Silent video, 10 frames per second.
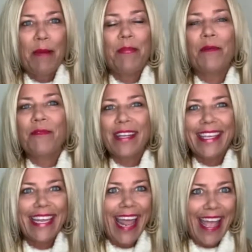But
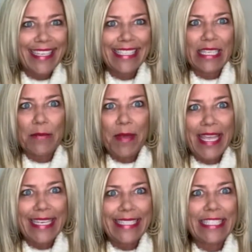really an excellent
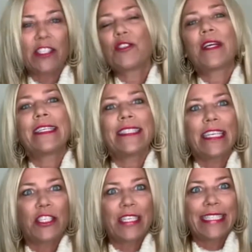piece to
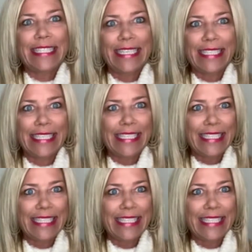transition season to